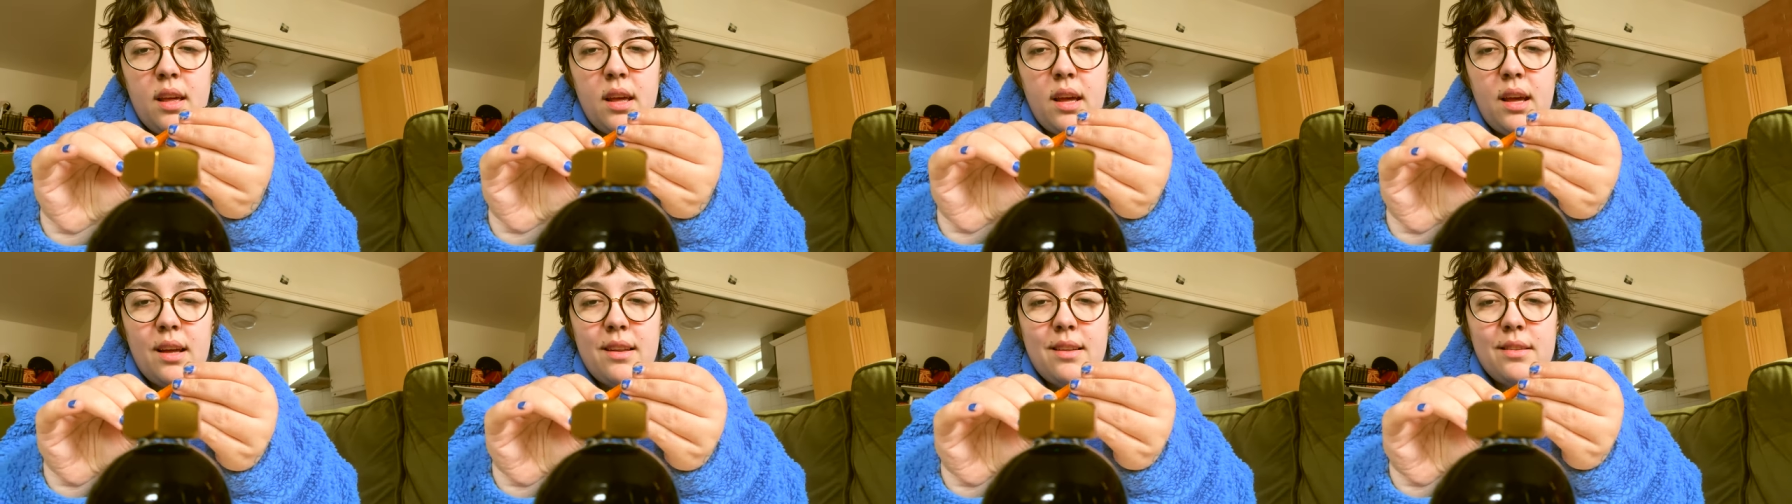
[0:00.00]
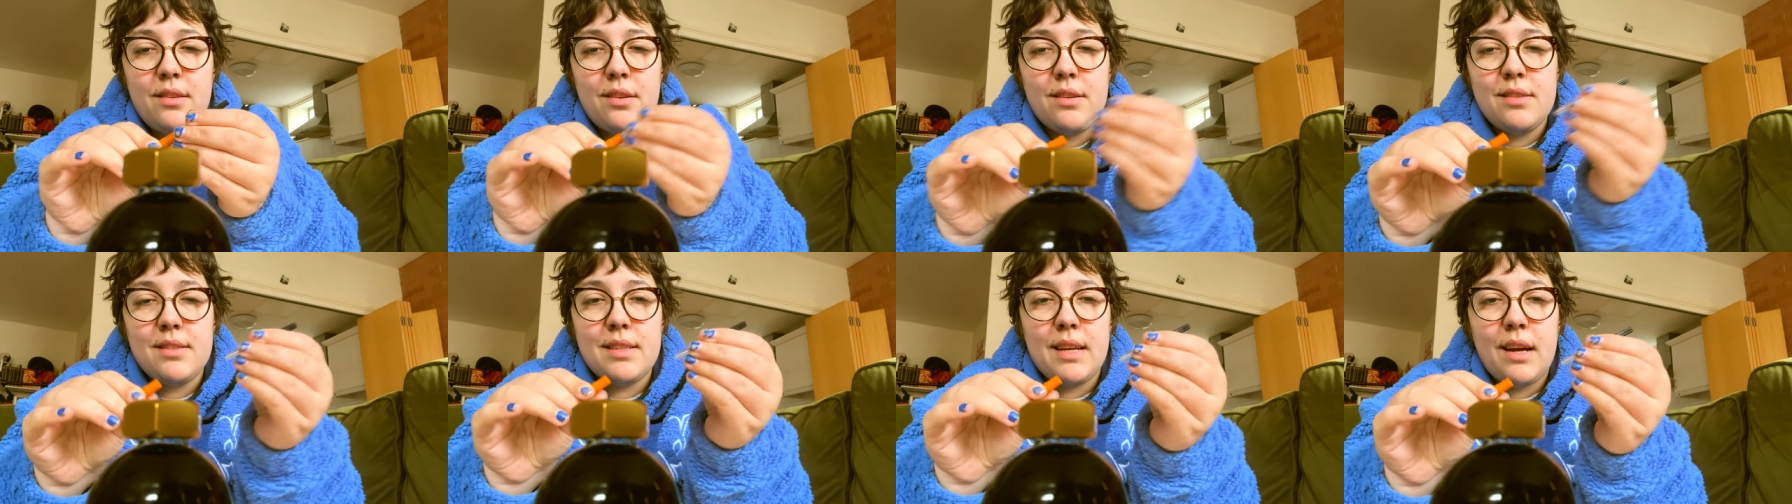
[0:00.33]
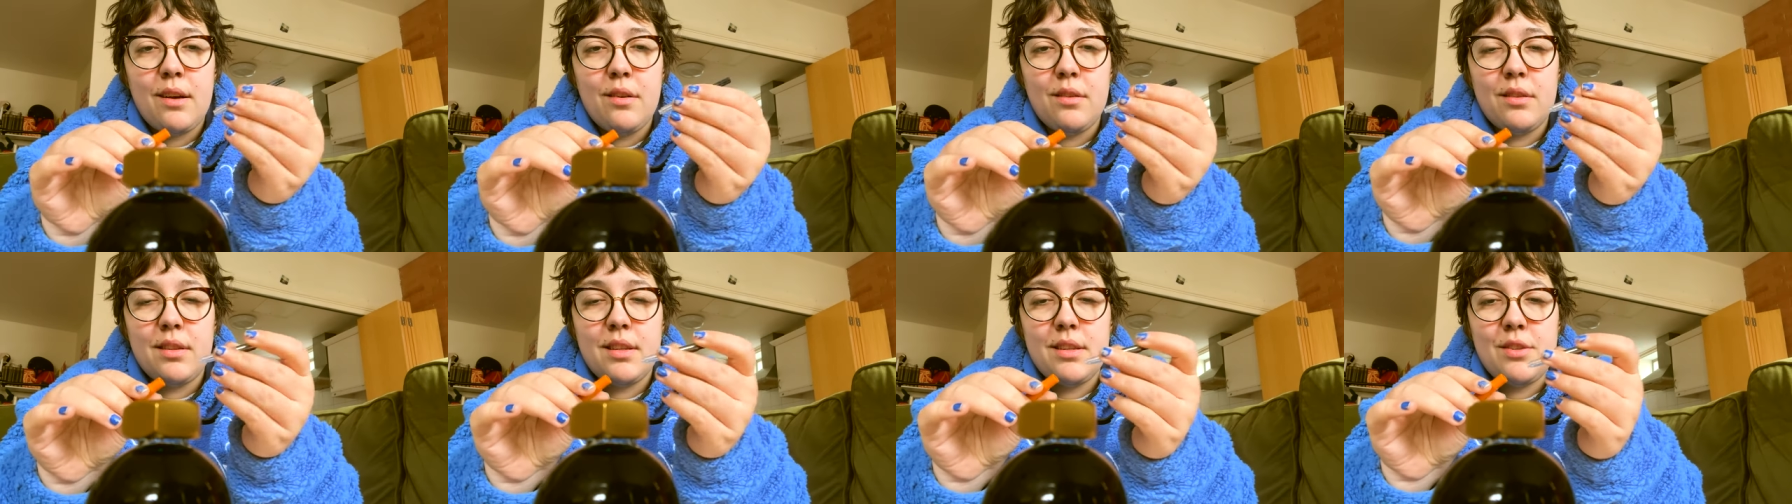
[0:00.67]
And it turns
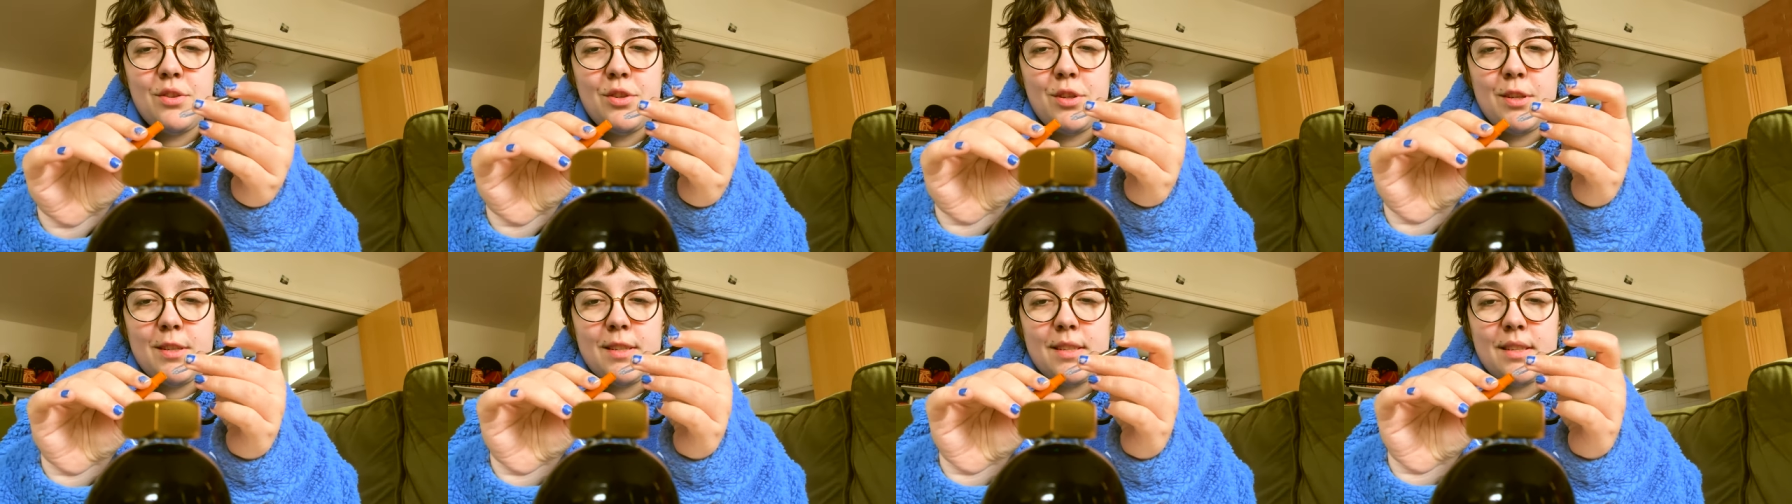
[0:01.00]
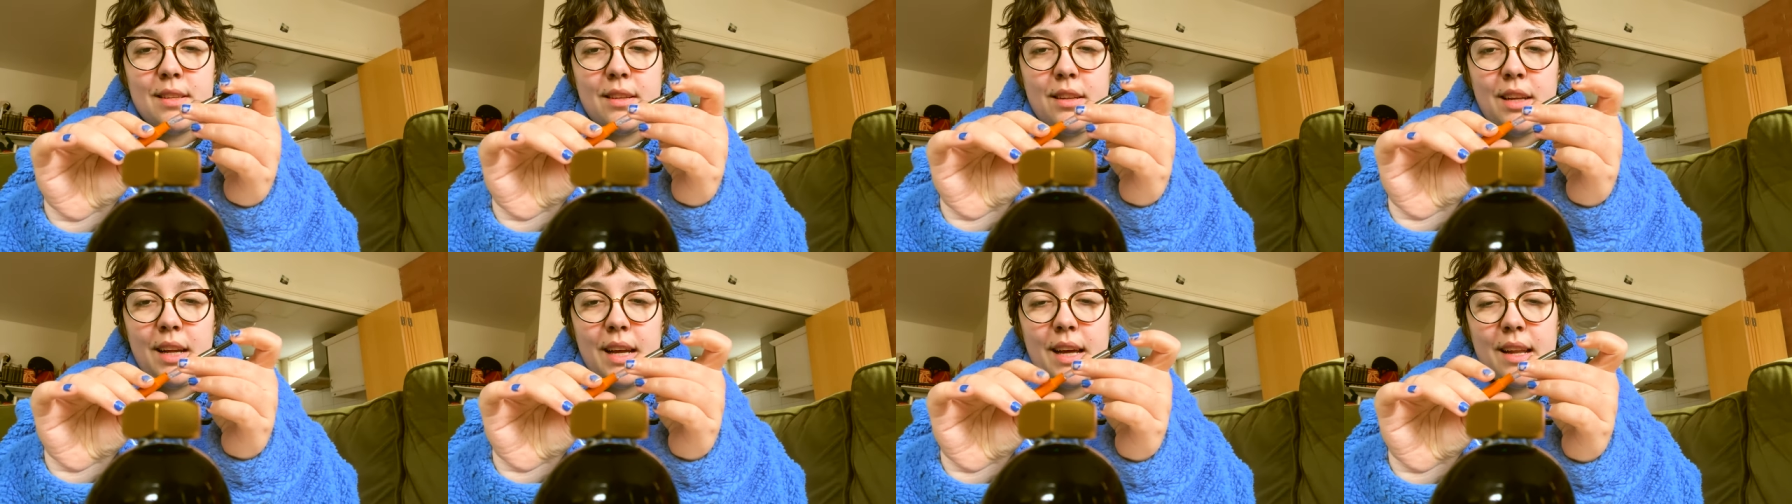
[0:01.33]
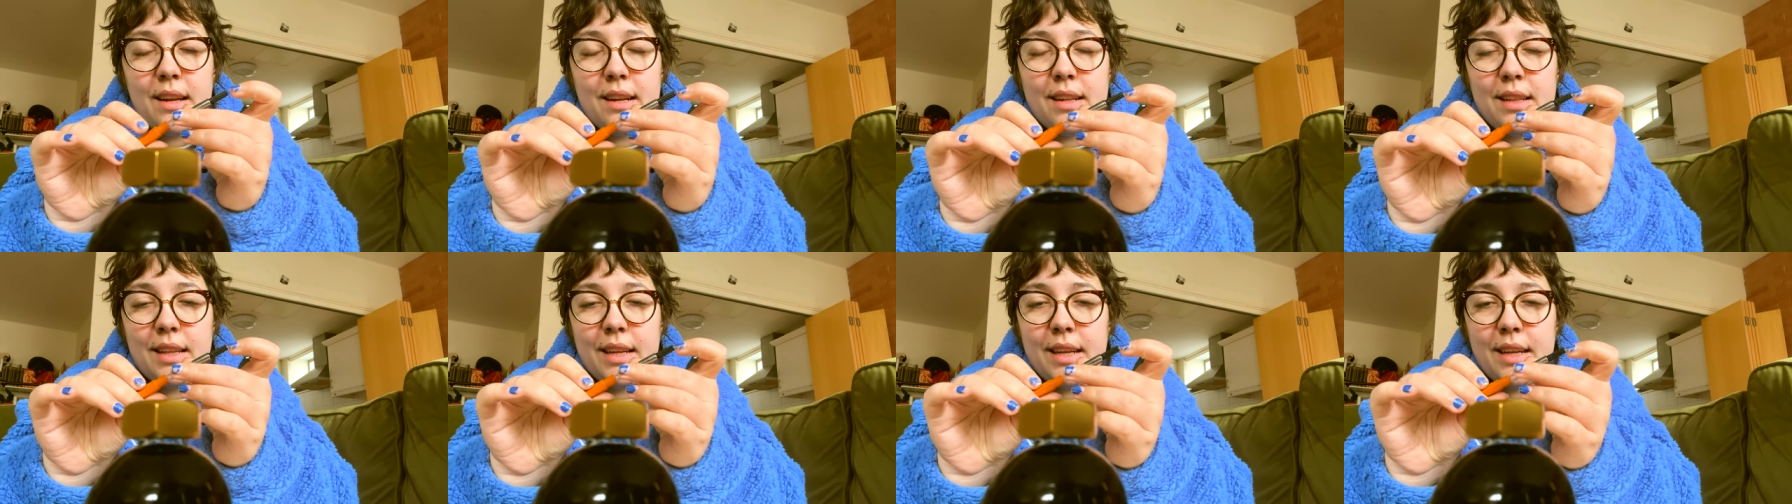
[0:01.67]
out this just, you
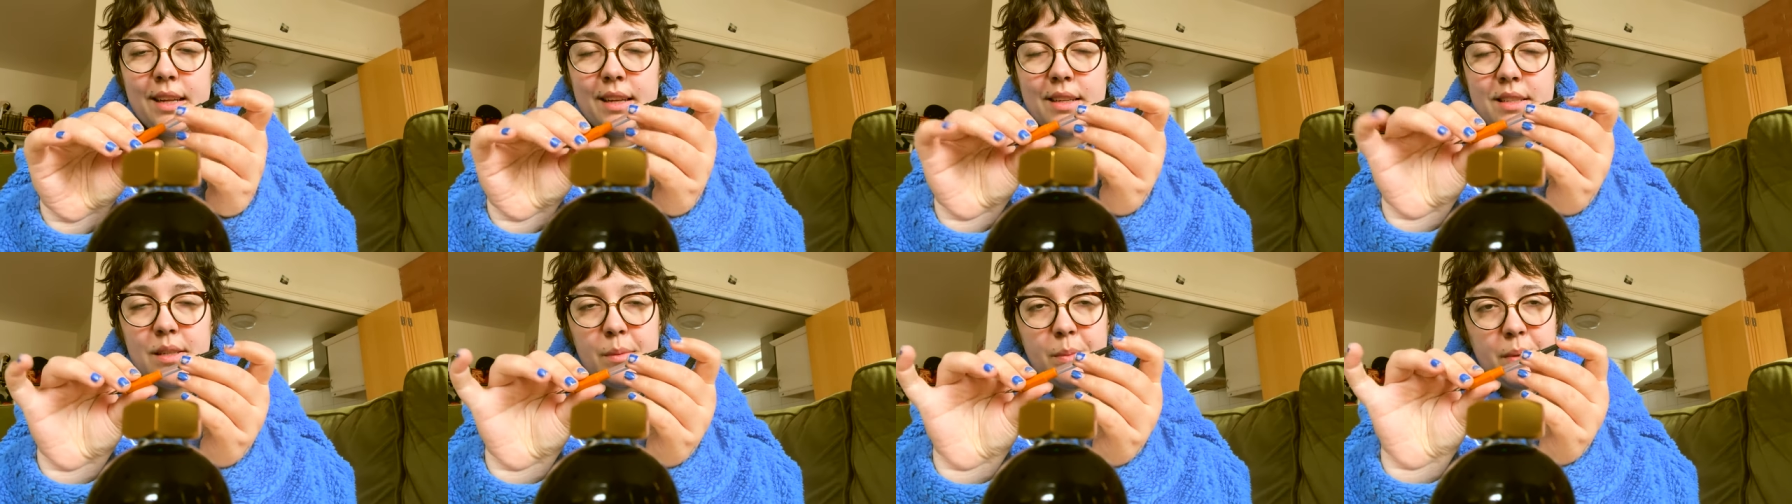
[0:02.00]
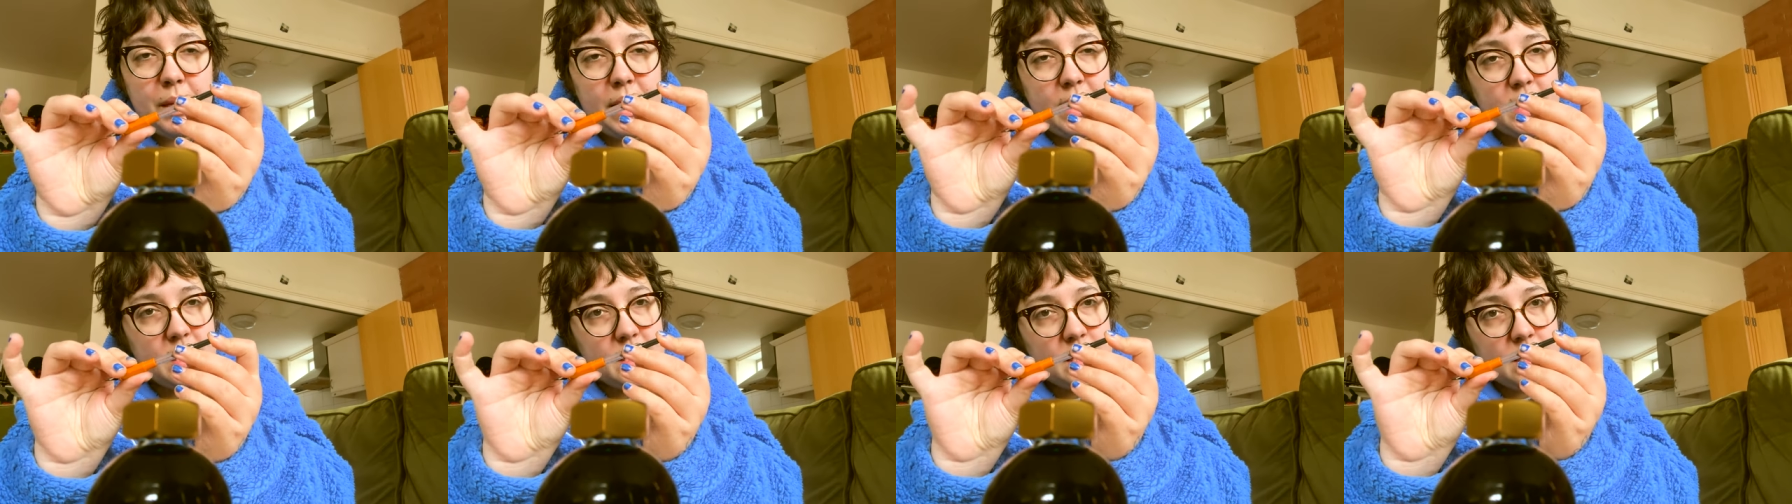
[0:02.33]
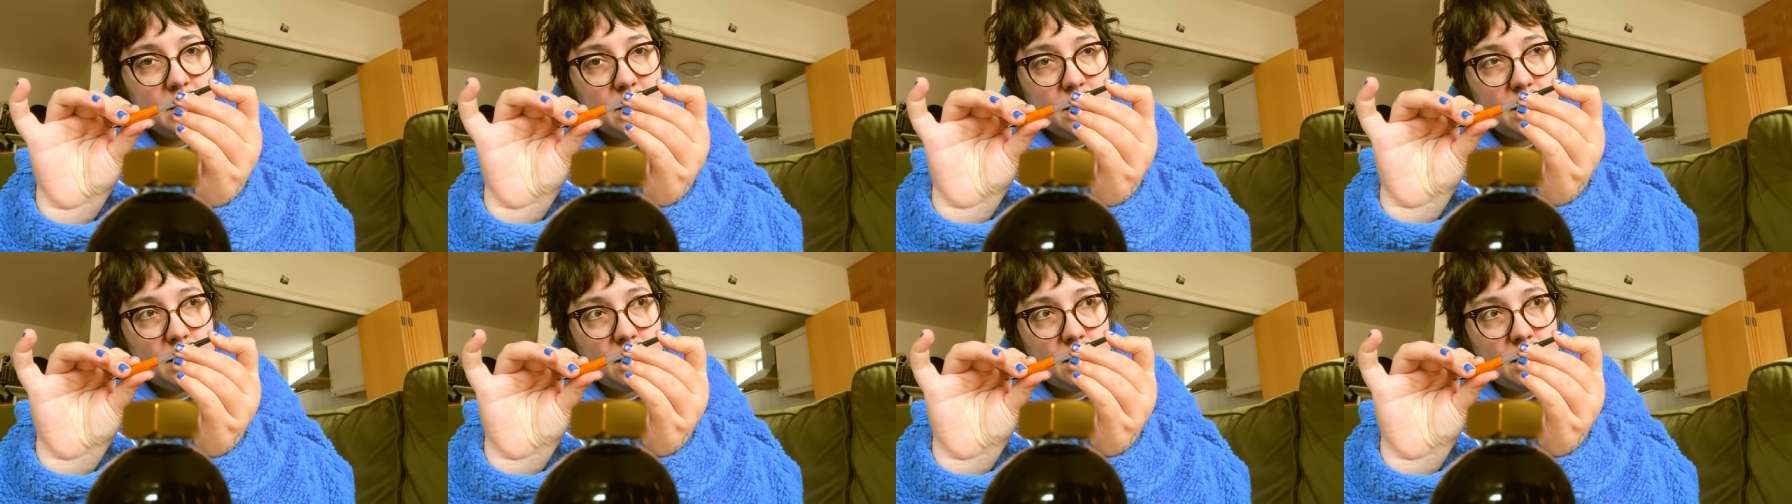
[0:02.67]
gotta click it into place.